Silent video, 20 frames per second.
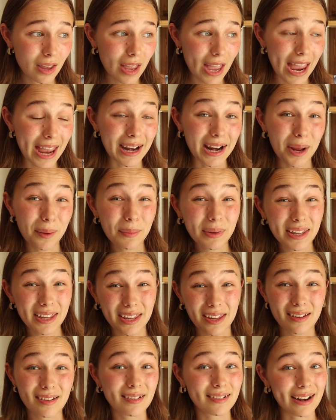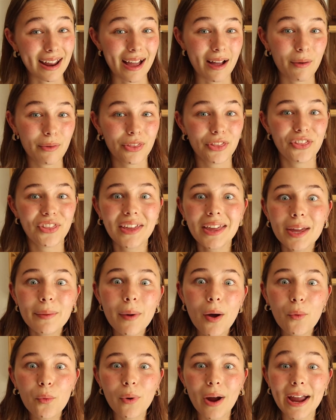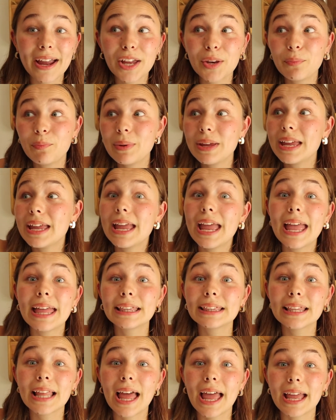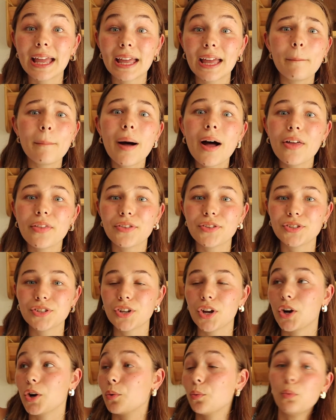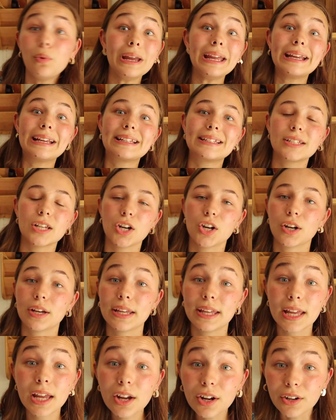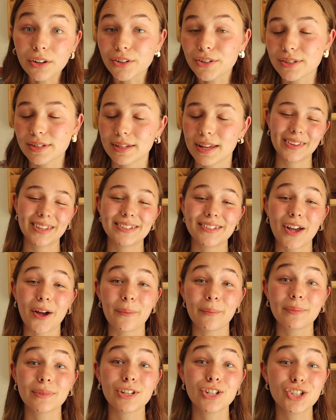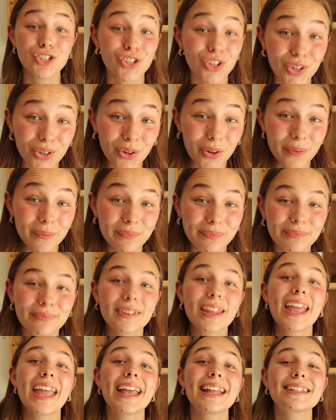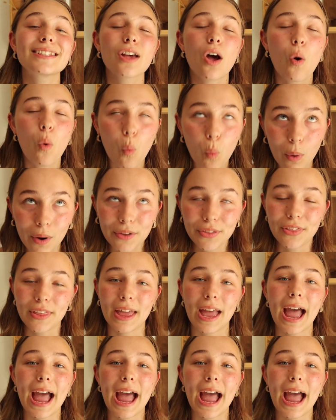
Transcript: and I'm here now, think about where I could be in like months or weeks or years. So journal, it's worth it,